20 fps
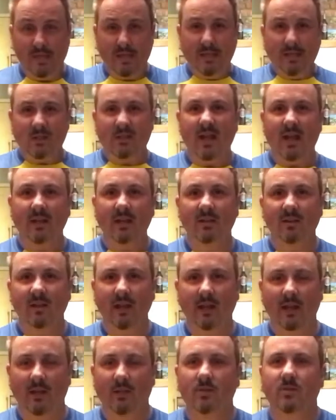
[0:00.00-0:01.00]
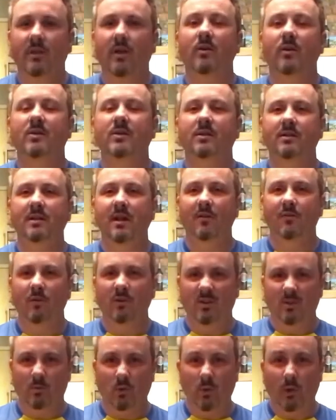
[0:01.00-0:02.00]
Second thing is, there is a
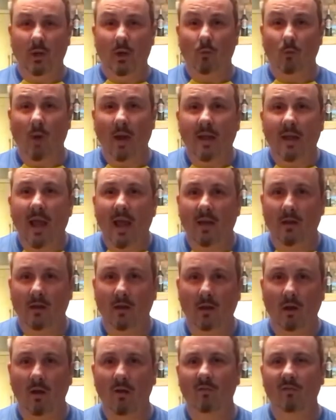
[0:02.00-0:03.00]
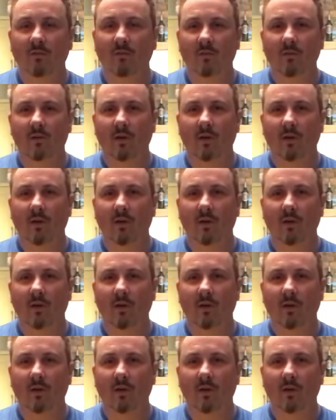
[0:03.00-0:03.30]
difference between a right-handed glove